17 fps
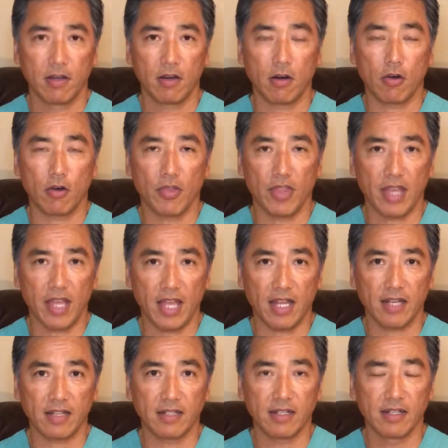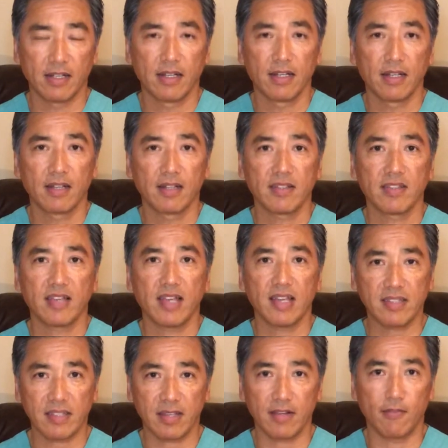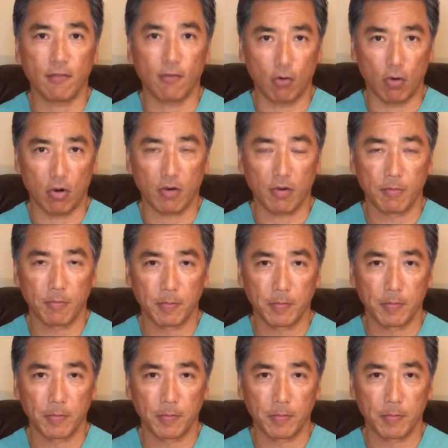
are then tested for,